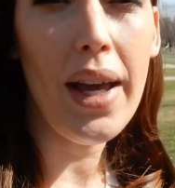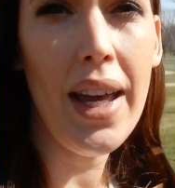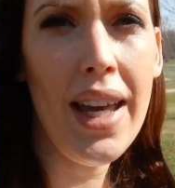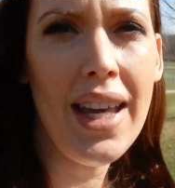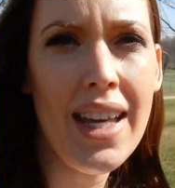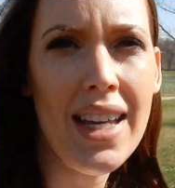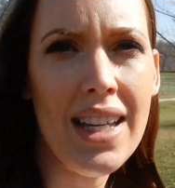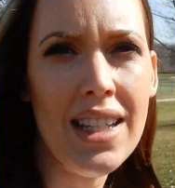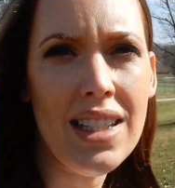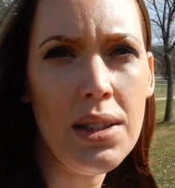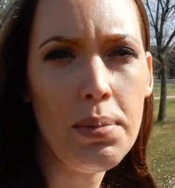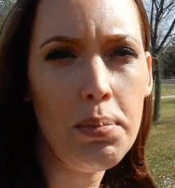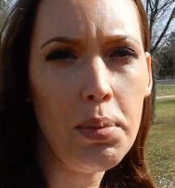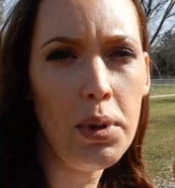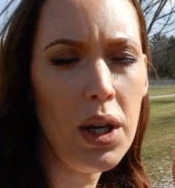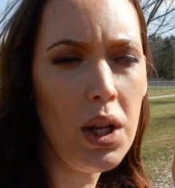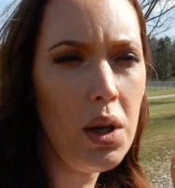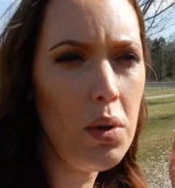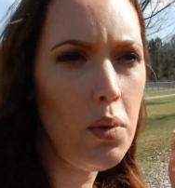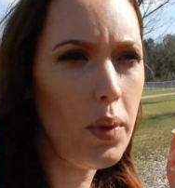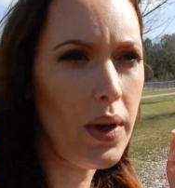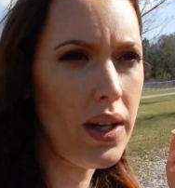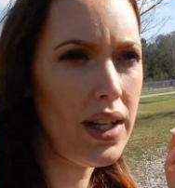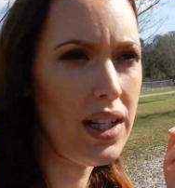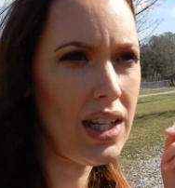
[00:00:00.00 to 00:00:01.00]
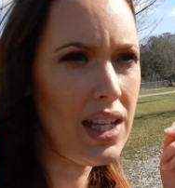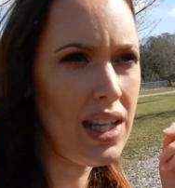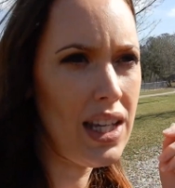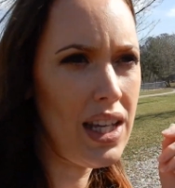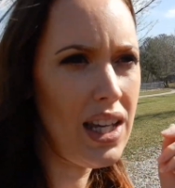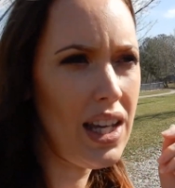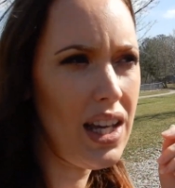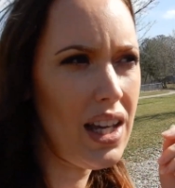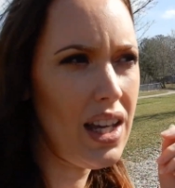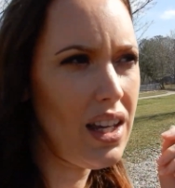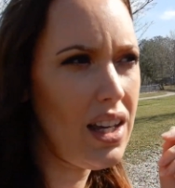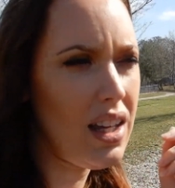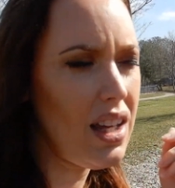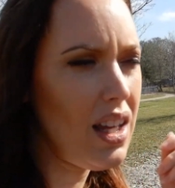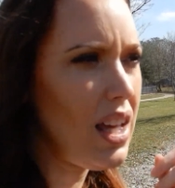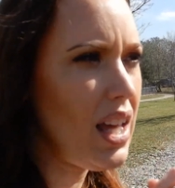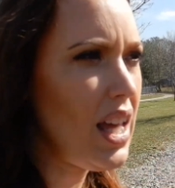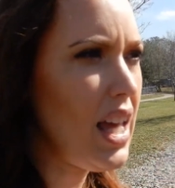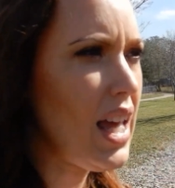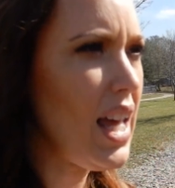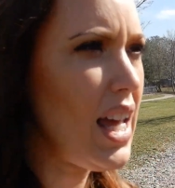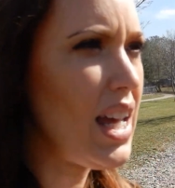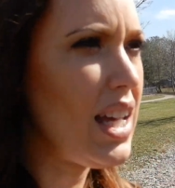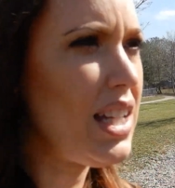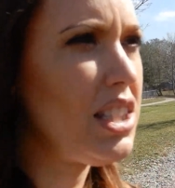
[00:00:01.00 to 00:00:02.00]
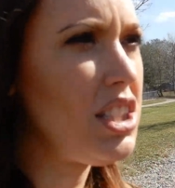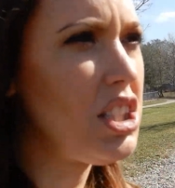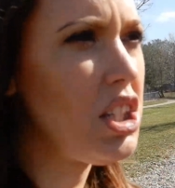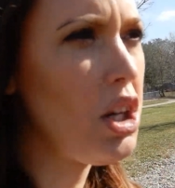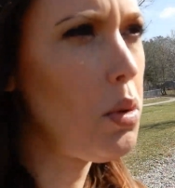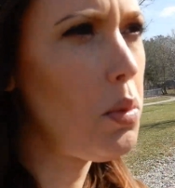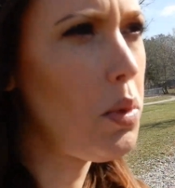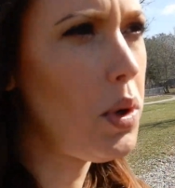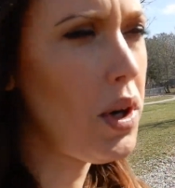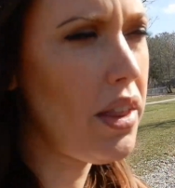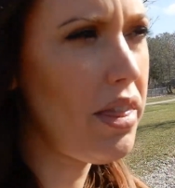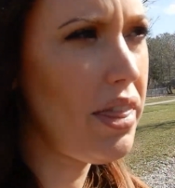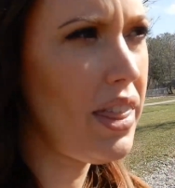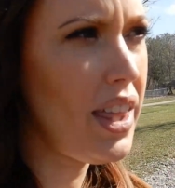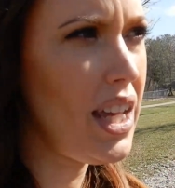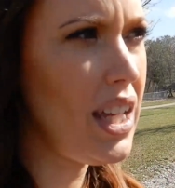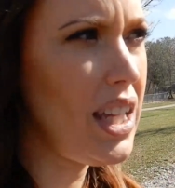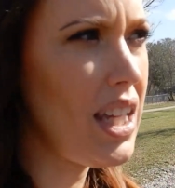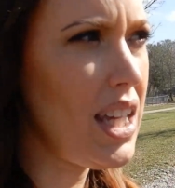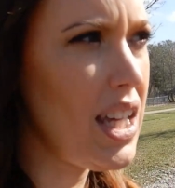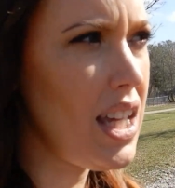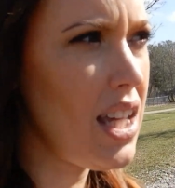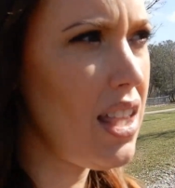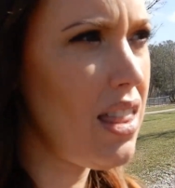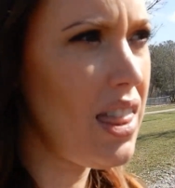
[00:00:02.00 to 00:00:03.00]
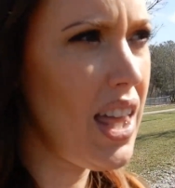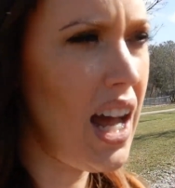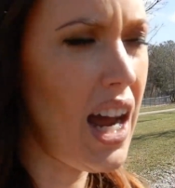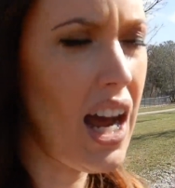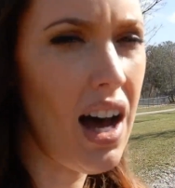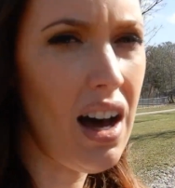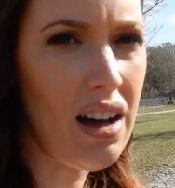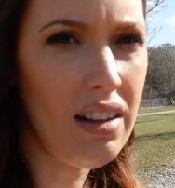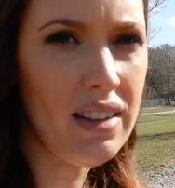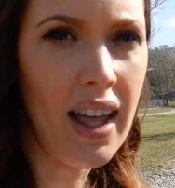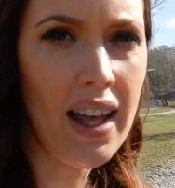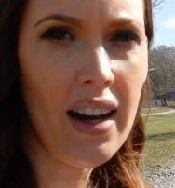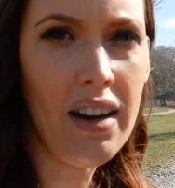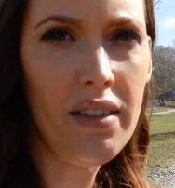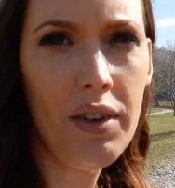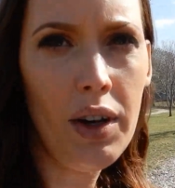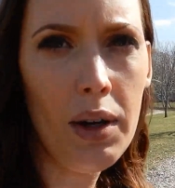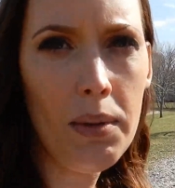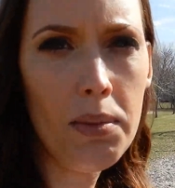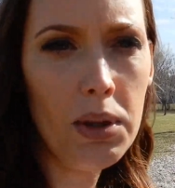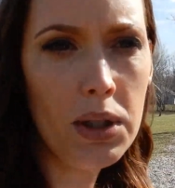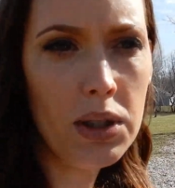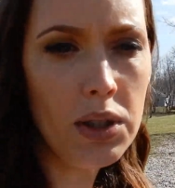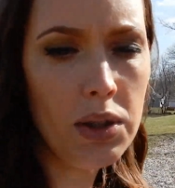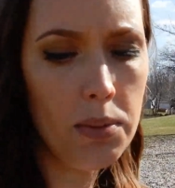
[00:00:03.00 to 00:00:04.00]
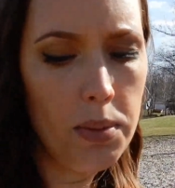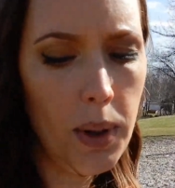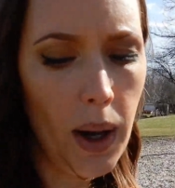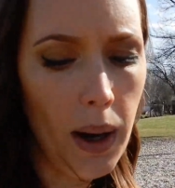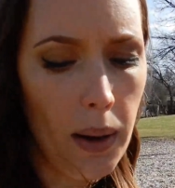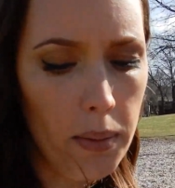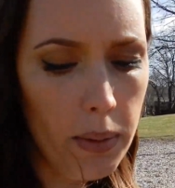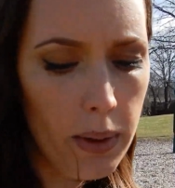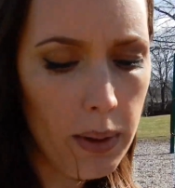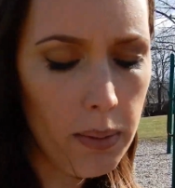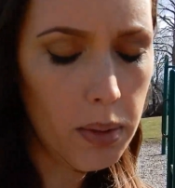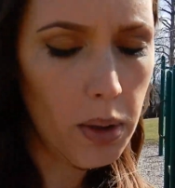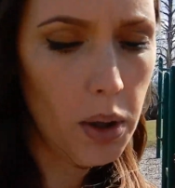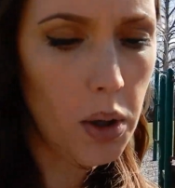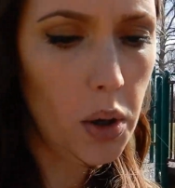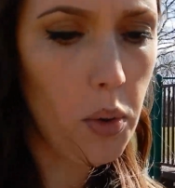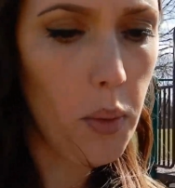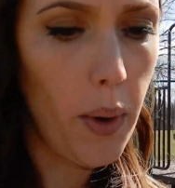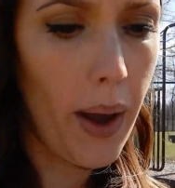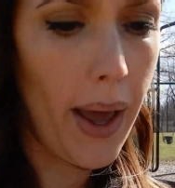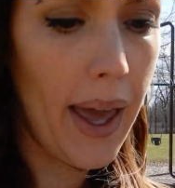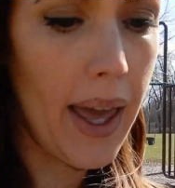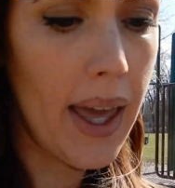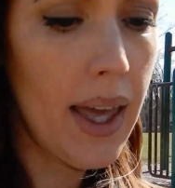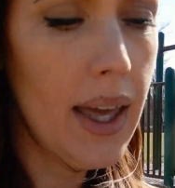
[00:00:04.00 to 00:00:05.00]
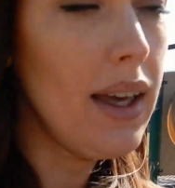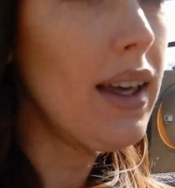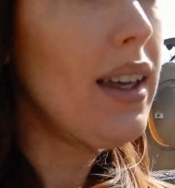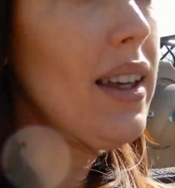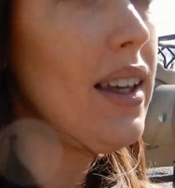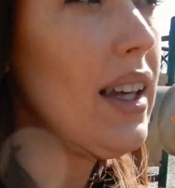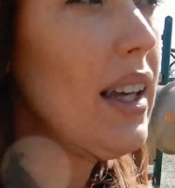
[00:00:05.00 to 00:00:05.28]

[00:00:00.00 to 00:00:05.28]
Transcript: it is pretty windy, and so we're thinking that a lot of our books would probably blow away,